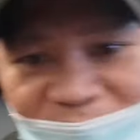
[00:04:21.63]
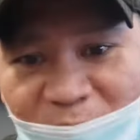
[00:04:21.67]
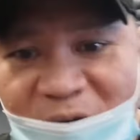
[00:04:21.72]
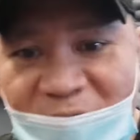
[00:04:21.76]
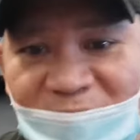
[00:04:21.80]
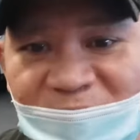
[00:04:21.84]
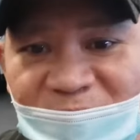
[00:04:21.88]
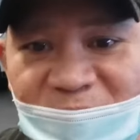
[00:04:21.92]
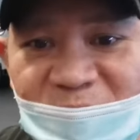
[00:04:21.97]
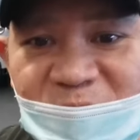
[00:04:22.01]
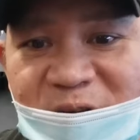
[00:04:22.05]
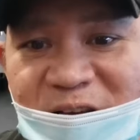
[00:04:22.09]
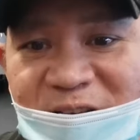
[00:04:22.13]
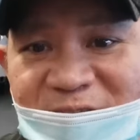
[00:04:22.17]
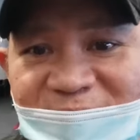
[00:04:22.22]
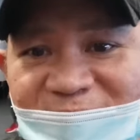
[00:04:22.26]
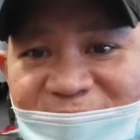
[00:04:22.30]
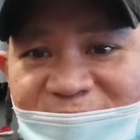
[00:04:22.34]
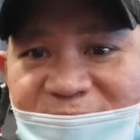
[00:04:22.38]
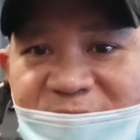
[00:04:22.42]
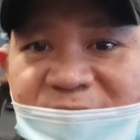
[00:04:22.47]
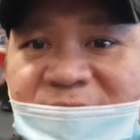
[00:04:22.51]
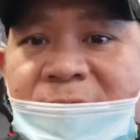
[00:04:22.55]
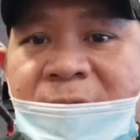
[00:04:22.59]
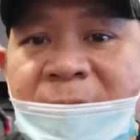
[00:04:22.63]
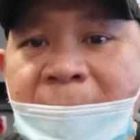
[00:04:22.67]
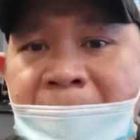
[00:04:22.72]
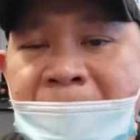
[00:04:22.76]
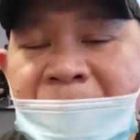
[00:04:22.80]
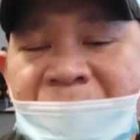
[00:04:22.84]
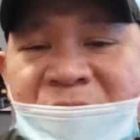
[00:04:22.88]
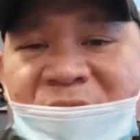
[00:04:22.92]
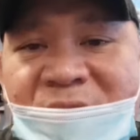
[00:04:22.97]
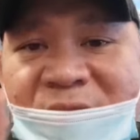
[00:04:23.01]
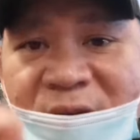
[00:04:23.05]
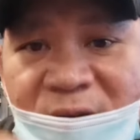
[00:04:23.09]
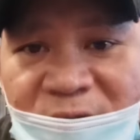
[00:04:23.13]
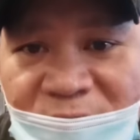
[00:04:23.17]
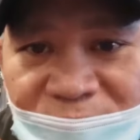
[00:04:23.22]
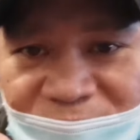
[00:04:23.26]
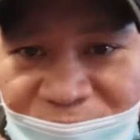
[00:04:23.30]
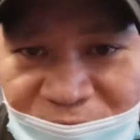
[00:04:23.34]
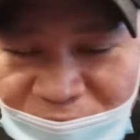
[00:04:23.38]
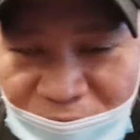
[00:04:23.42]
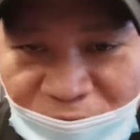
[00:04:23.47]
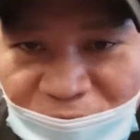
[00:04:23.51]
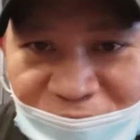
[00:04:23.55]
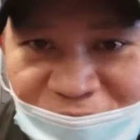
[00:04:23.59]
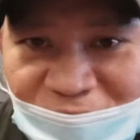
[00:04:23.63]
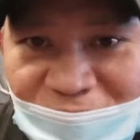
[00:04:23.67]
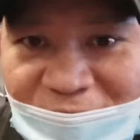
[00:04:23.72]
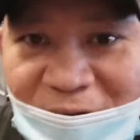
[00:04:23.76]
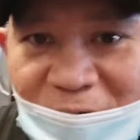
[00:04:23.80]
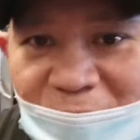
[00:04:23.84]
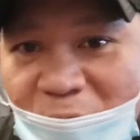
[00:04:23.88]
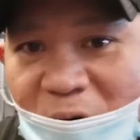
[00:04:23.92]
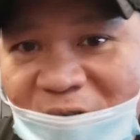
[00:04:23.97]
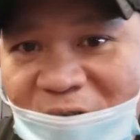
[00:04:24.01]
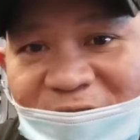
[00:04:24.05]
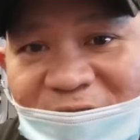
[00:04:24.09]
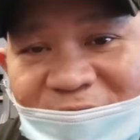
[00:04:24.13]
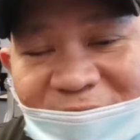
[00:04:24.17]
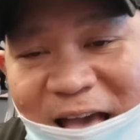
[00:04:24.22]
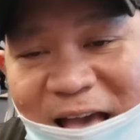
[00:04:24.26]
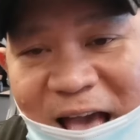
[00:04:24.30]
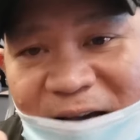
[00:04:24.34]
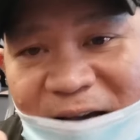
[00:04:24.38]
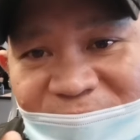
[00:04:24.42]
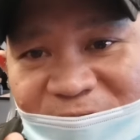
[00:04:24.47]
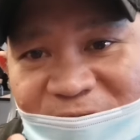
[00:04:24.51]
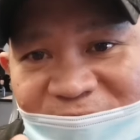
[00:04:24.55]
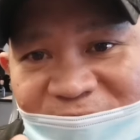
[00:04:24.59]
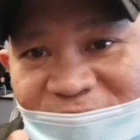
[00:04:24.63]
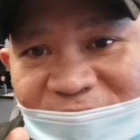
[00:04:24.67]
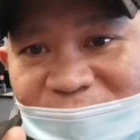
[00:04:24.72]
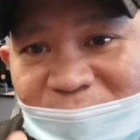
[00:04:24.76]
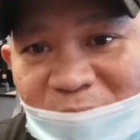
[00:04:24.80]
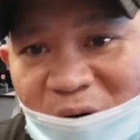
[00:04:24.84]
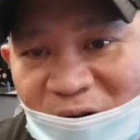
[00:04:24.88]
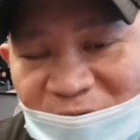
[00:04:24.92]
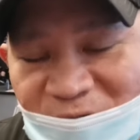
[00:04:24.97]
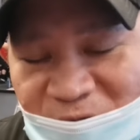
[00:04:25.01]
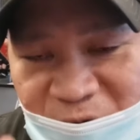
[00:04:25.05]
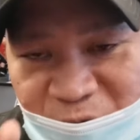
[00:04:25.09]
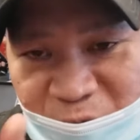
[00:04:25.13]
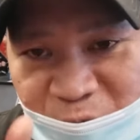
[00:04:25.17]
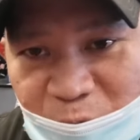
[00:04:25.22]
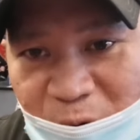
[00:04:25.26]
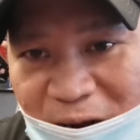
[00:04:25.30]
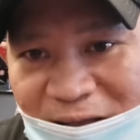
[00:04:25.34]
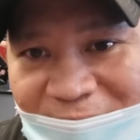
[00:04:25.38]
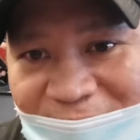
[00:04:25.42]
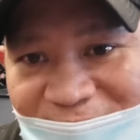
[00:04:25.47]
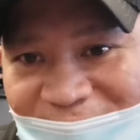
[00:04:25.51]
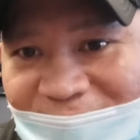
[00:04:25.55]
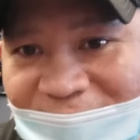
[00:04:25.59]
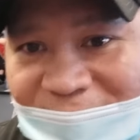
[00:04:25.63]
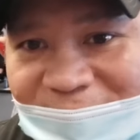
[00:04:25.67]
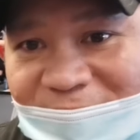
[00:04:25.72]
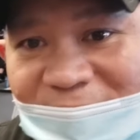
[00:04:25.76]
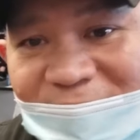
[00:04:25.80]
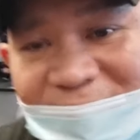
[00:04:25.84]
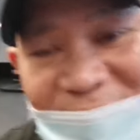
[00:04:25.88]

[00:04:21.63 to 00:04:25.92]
smaller waist. For those of you that want to have a smaller waist,